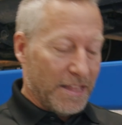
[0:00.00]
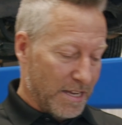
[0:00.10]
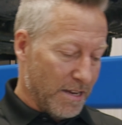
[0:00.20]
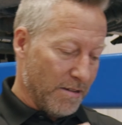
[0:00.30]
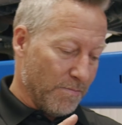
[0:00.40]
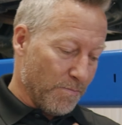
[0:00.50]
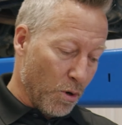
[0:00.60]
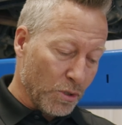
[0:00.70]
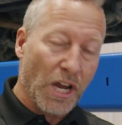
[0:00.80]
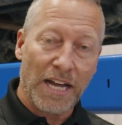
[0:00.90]
the
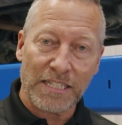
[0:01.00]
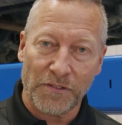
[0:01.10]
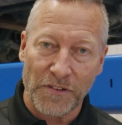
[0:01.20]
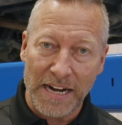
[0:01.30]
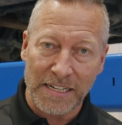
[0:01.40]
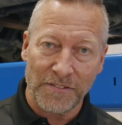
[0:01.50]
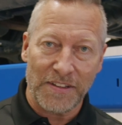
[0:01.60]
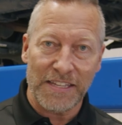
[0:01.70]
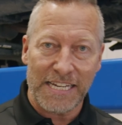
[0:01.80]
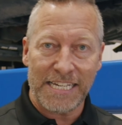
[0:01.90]
most cost-effective
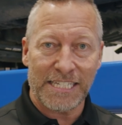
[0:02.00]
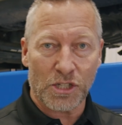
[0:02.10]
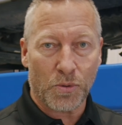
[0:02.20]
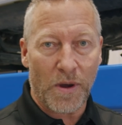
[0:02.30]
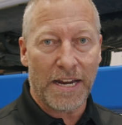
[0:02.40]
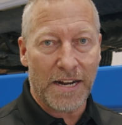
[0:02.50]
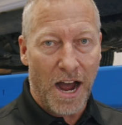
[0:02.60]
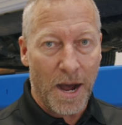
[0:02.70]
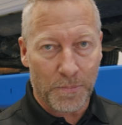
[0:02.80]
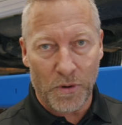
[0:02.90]
and the easiest way to
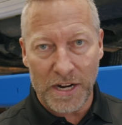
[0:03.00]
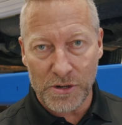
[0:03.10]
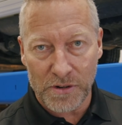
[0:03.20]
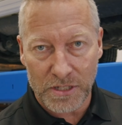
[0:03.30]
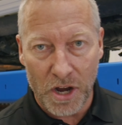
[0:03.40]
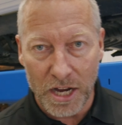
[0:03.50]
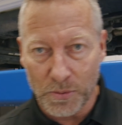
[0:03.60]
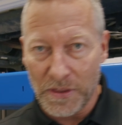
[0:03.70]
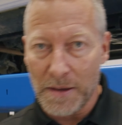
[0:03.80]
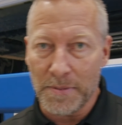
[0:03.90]
upgrade your
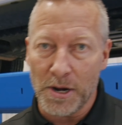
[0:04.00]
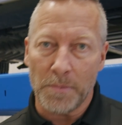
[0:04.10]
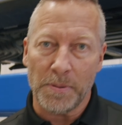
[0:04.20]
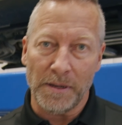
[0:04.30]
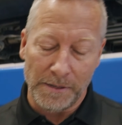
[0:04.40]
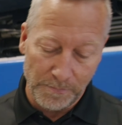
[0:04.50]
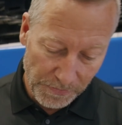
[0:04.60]
exhaust with MBRP.